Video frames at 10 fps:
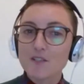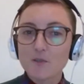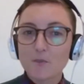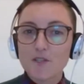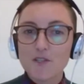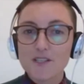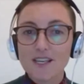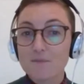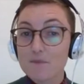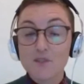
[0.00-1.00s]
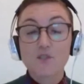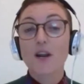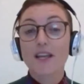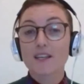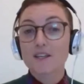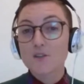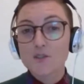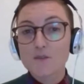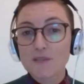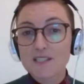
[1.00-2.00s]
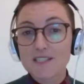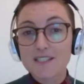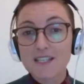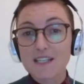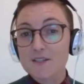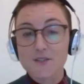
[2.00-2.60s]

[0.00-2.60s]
which is a striking endorsement indeed.